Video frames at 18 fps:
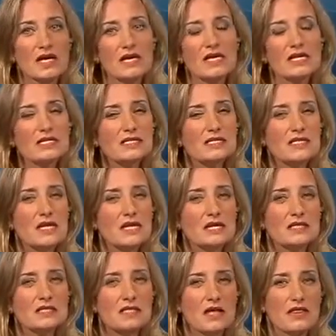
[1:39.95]
He
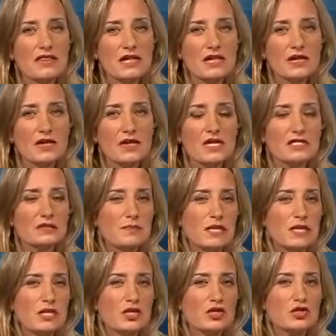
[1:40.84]
says there has
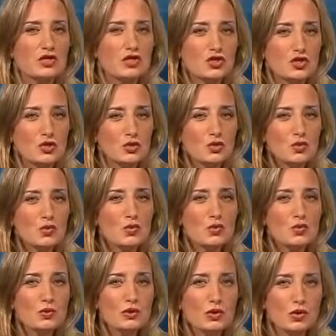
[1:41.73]
been
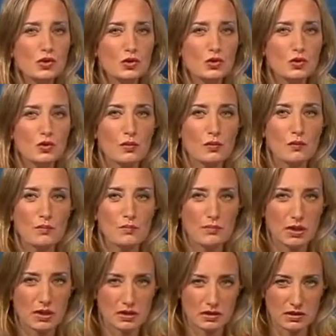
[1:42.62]
too little
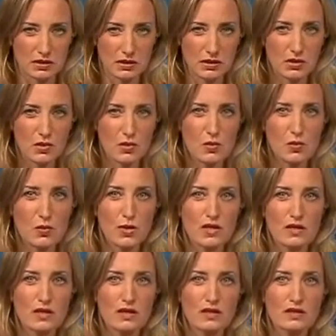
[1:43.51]
political
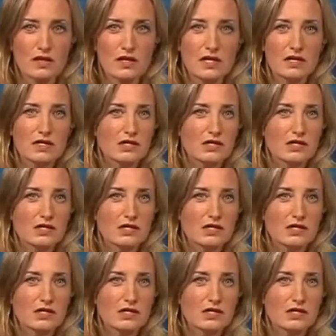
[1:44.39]
will